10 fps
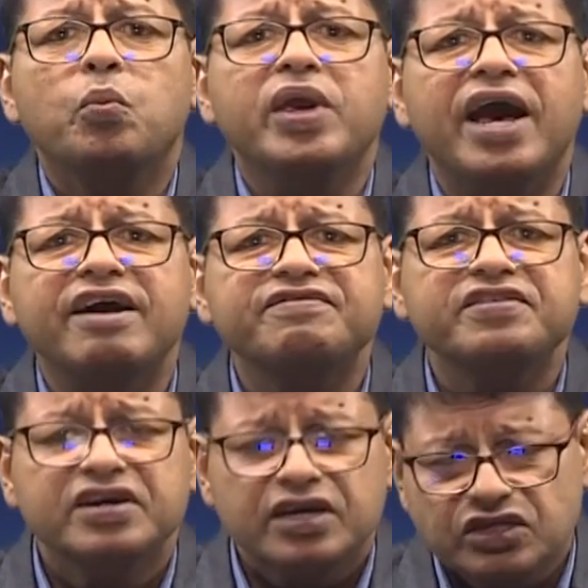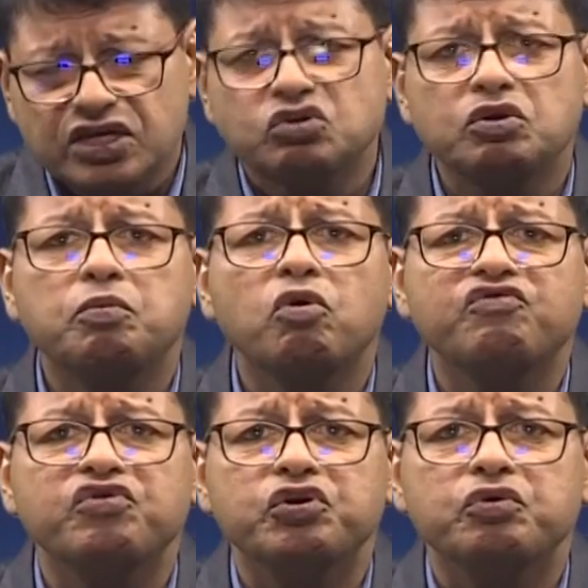We have this report
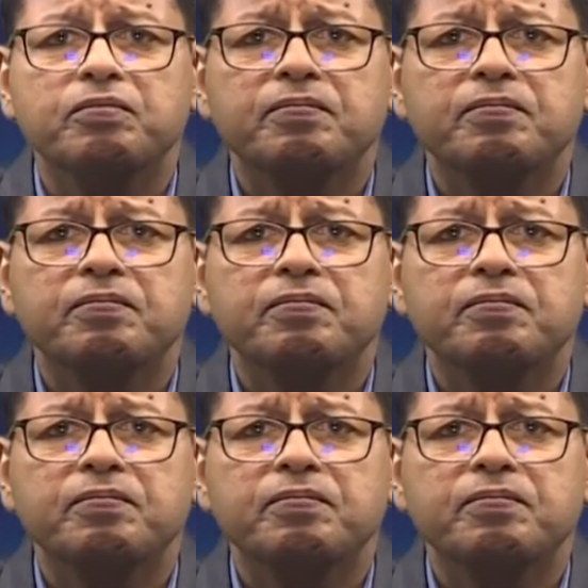for you.